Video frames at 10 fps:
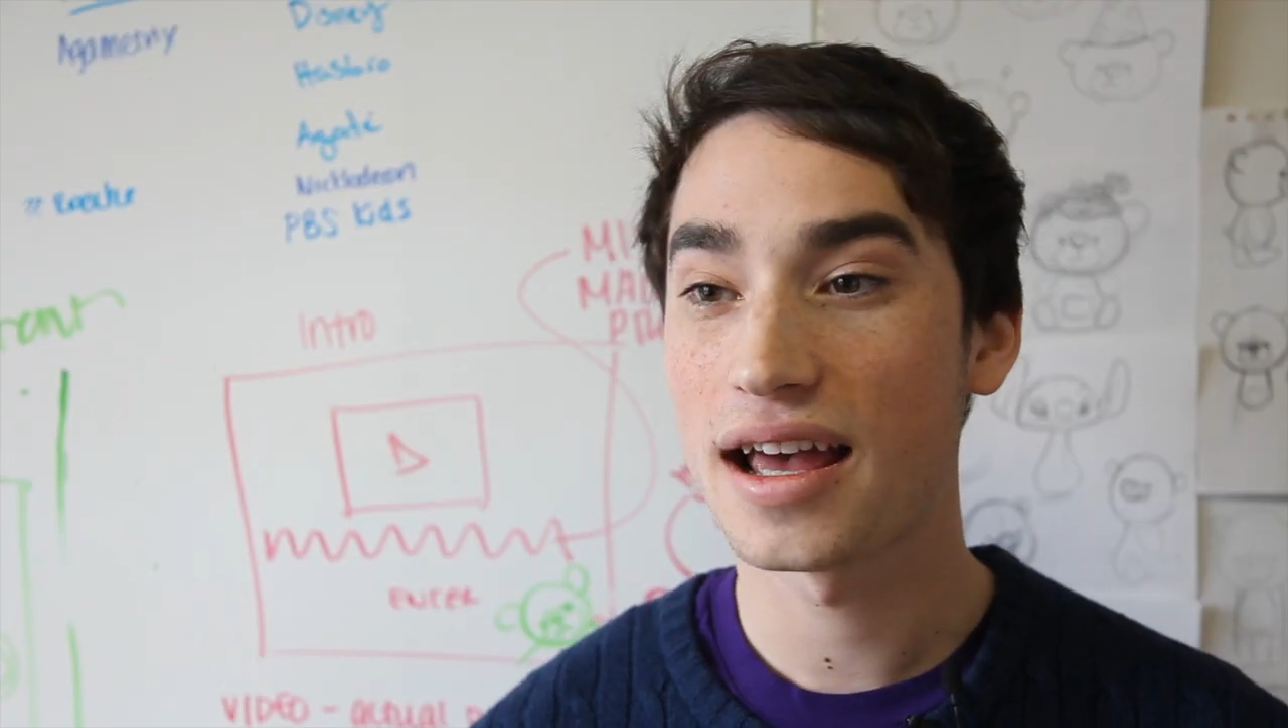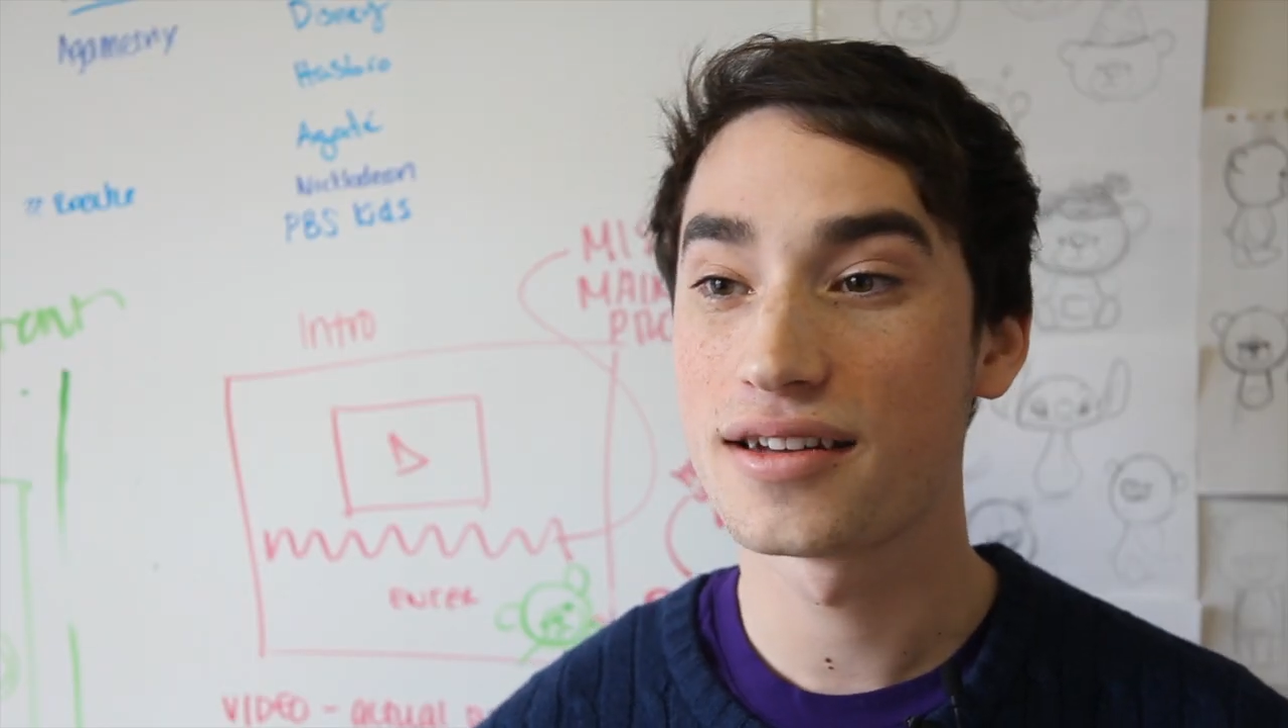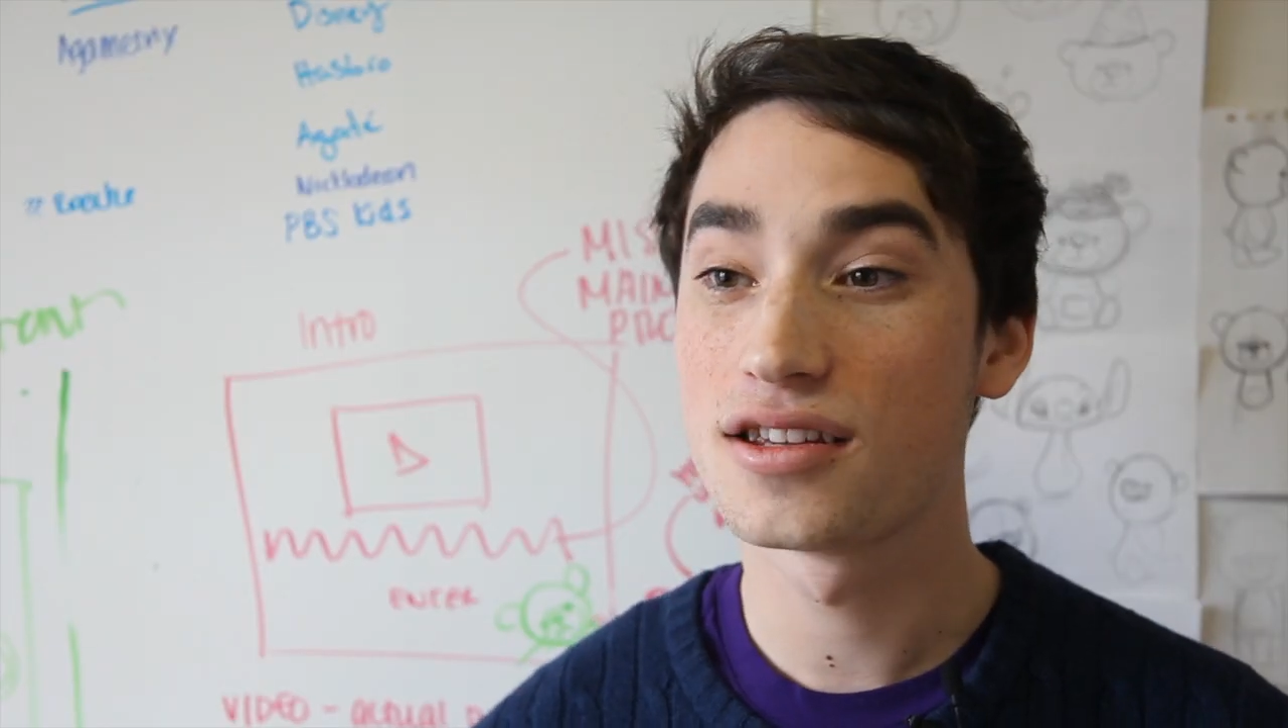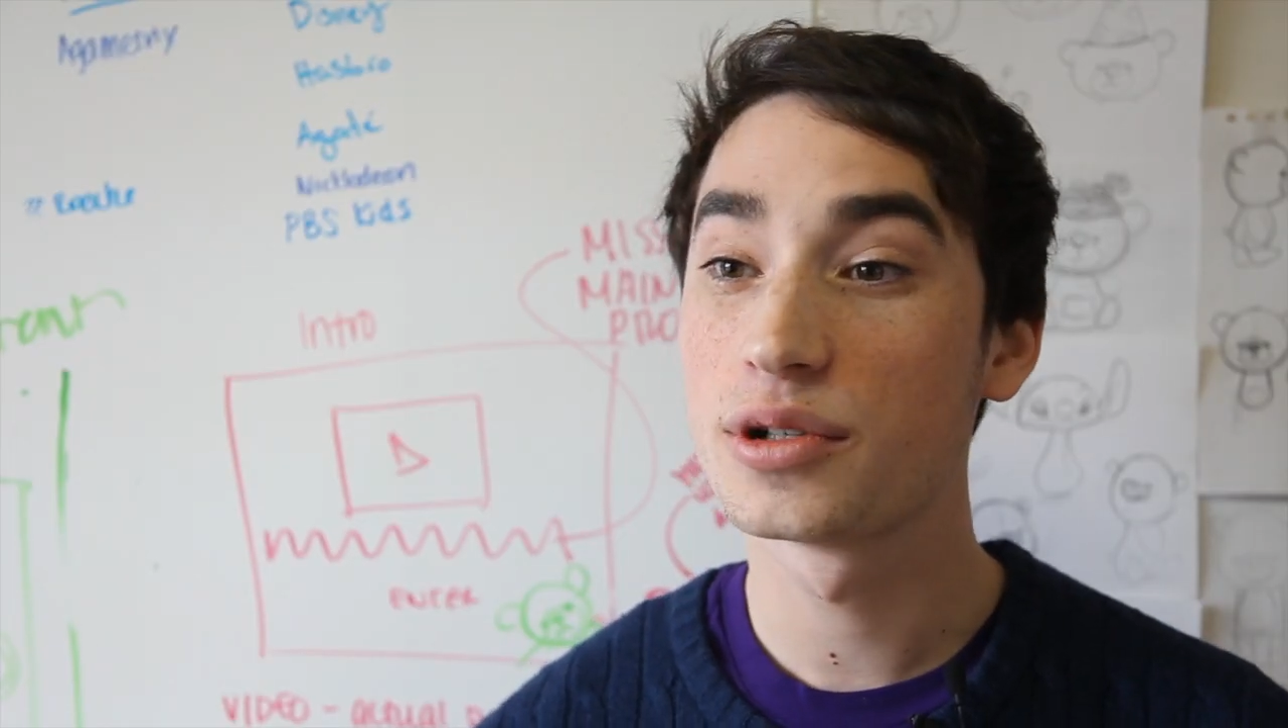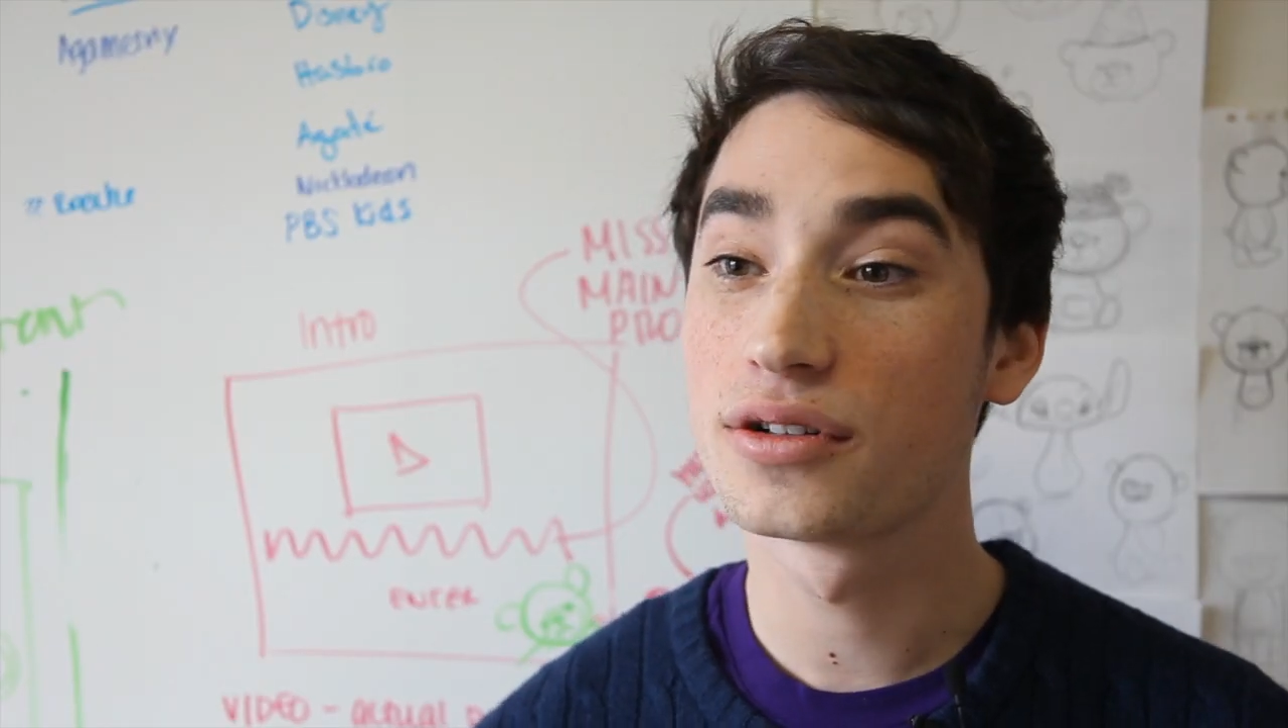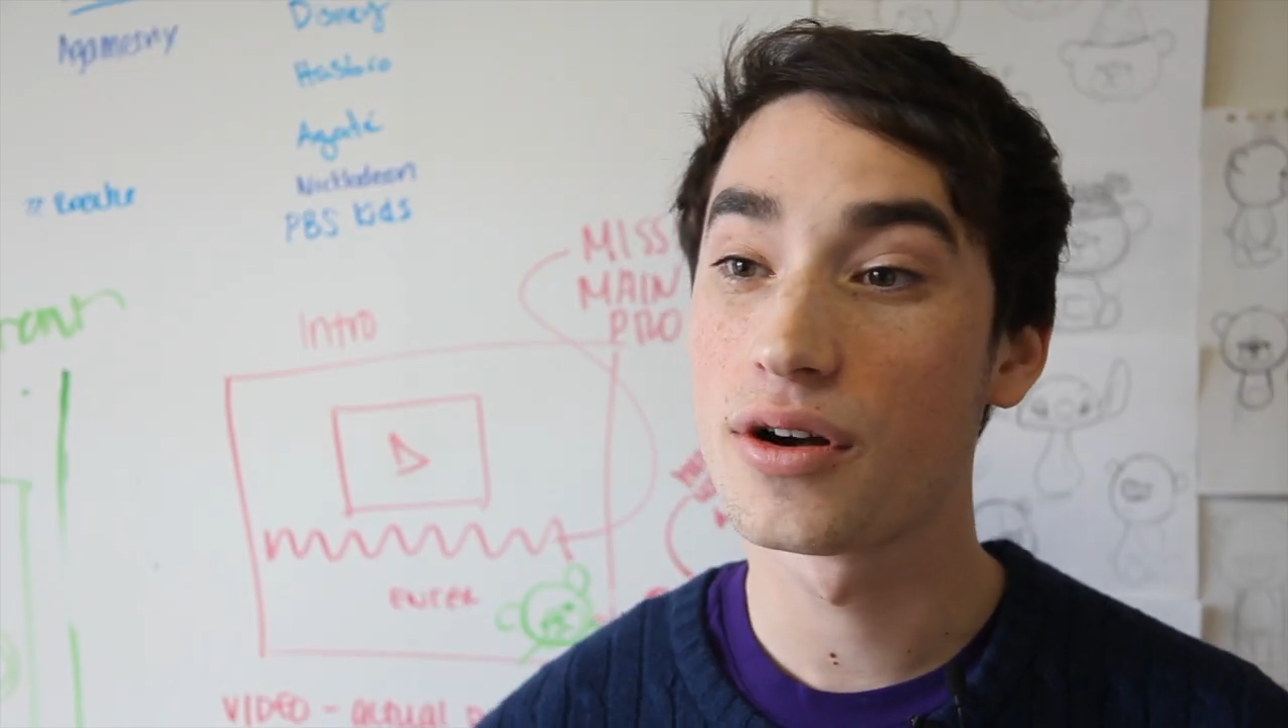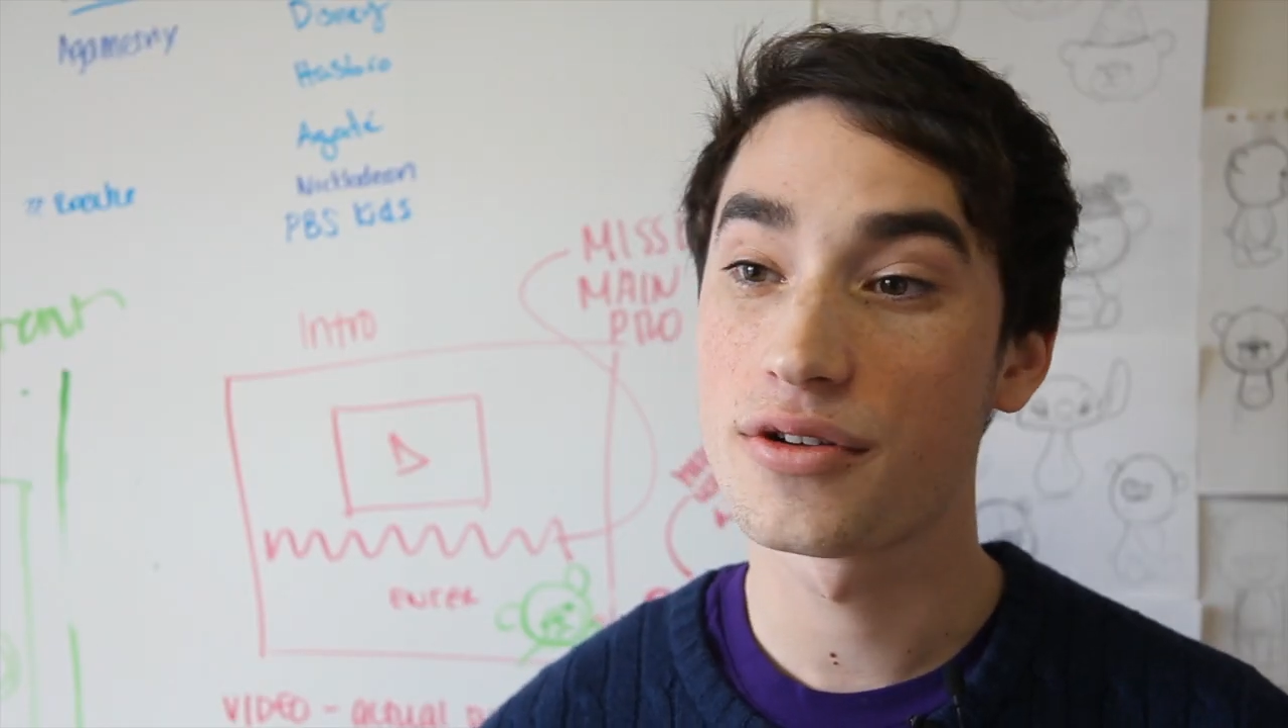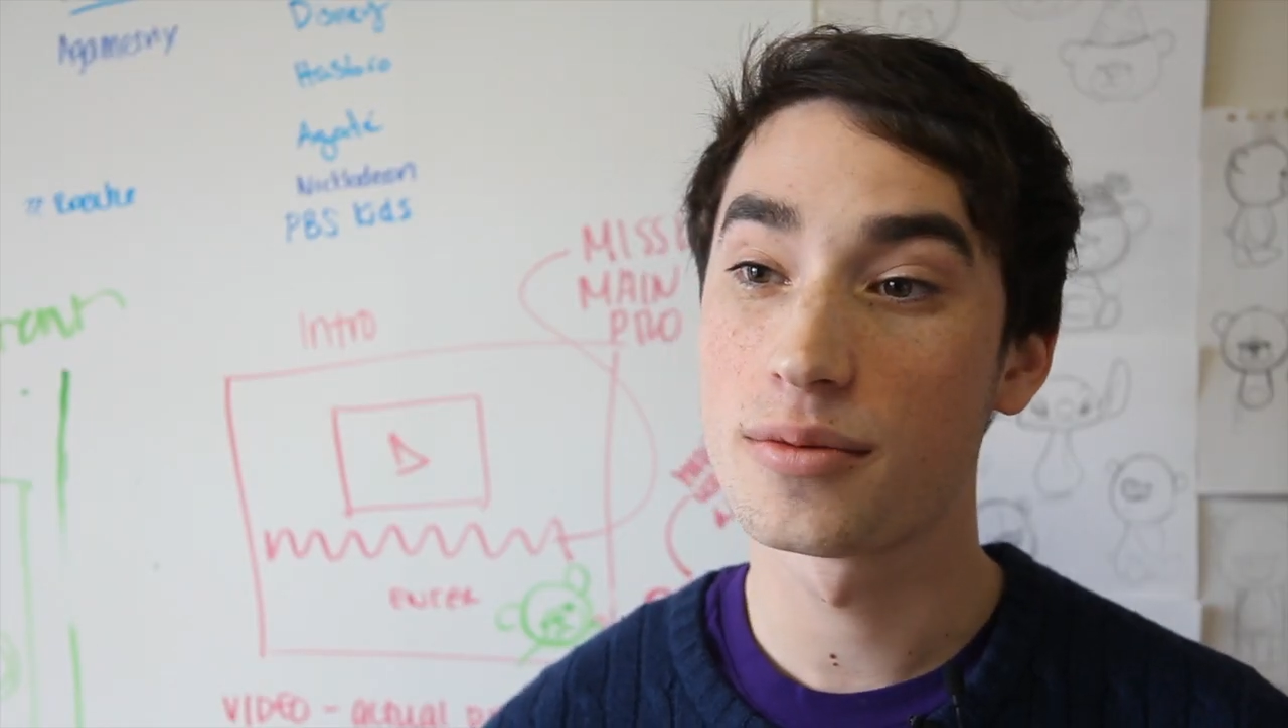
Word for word: I had human growth